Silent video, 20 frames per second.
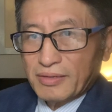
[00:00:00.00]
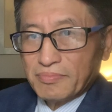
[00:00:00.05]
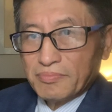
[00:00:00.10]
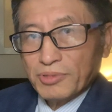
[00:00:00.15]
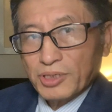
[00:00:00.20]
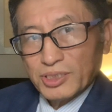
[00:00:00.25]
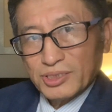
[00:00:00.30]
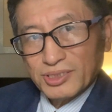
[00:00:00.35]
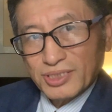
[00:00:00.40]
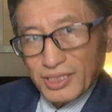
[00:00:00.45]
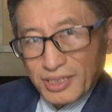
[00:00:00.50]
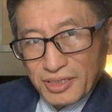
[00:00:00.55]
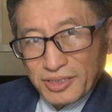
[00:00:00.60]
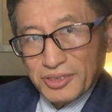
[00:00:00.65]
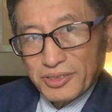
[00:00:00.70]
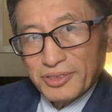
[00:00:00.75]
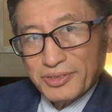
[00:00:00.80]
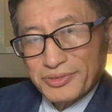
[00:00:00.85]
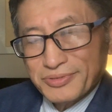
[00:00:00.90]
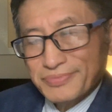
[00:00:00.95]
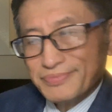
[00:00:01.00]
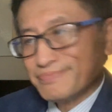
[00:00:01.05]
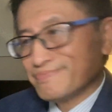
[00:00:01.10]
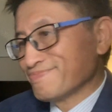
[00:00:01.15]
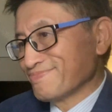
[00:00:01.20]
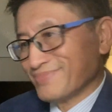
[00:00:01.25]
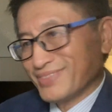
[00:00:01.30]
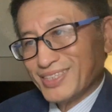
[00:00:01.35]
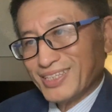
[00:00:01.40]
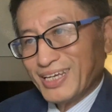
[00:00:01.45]
Brazil,
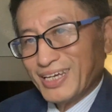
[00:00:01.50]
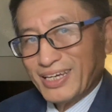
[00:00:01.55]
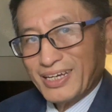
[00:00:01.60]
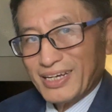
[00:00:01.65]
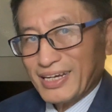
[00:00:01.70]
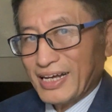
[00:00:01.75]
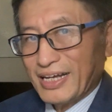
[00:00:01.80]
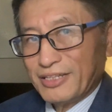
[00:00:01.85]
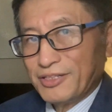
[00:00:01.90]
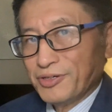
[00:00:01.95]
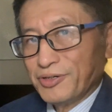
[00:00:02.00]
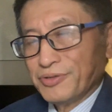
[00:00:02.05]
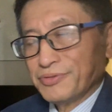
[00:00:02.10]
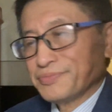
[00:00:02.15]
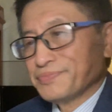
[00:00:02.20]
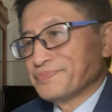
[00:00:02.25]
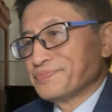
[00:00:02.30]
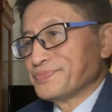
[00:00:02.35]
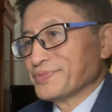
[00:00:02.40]
they ain't got no.